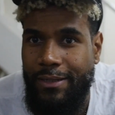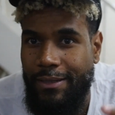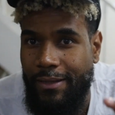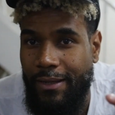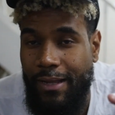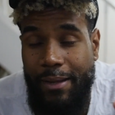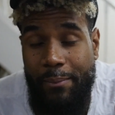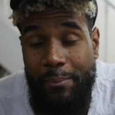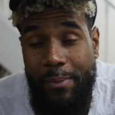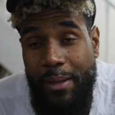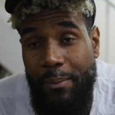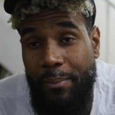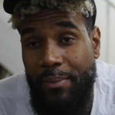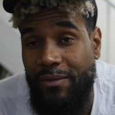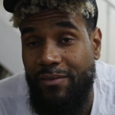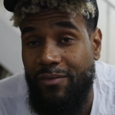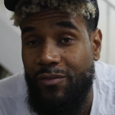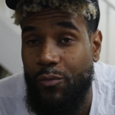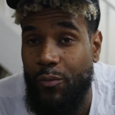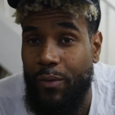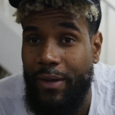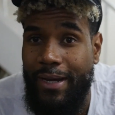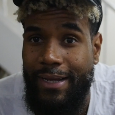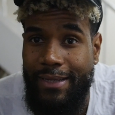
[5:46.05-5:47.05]
and maybe it's
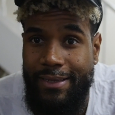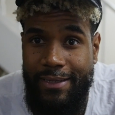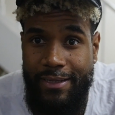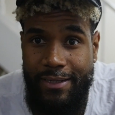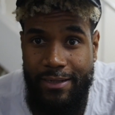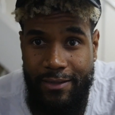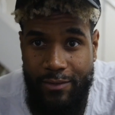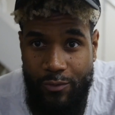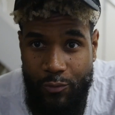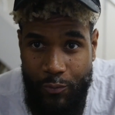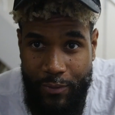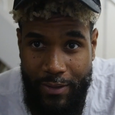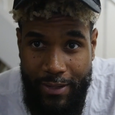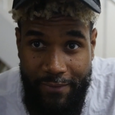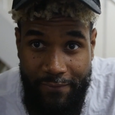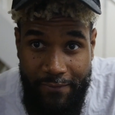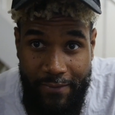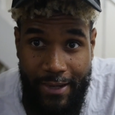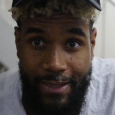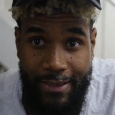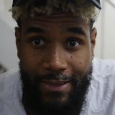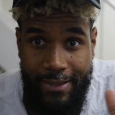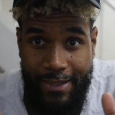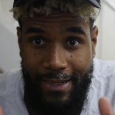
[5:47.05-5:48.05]
the way I did it, the
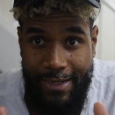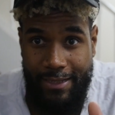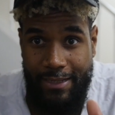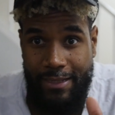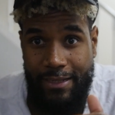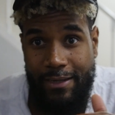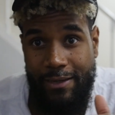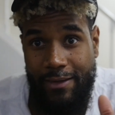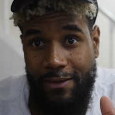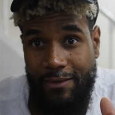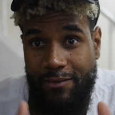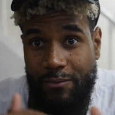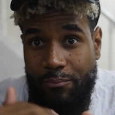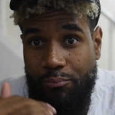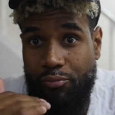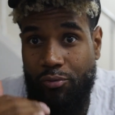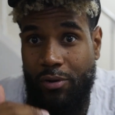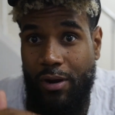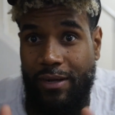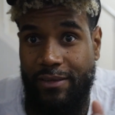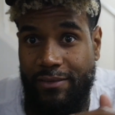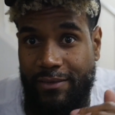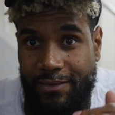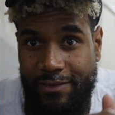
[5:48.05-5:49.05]
fact that I did it as a
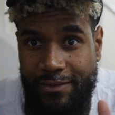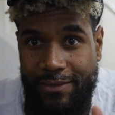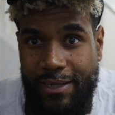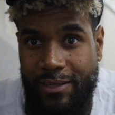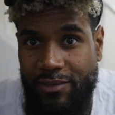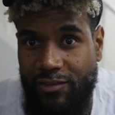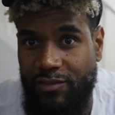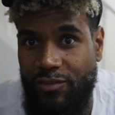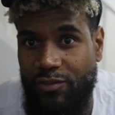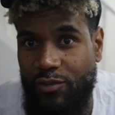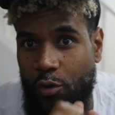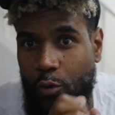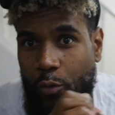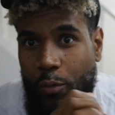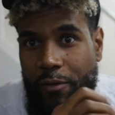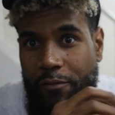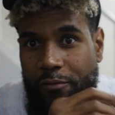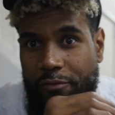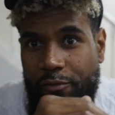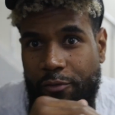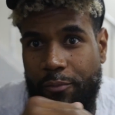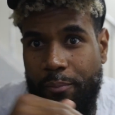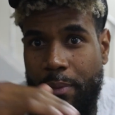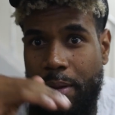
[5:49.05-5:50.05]
process, not just going
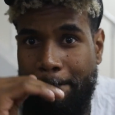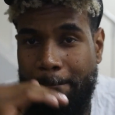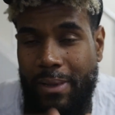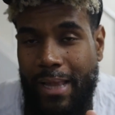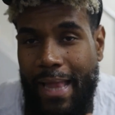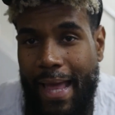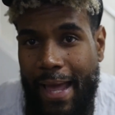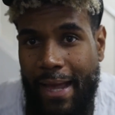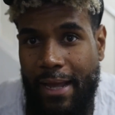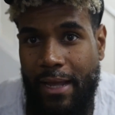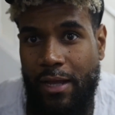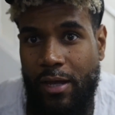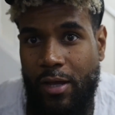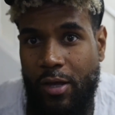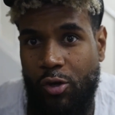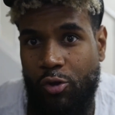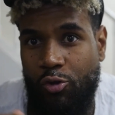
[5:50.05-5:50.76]
from black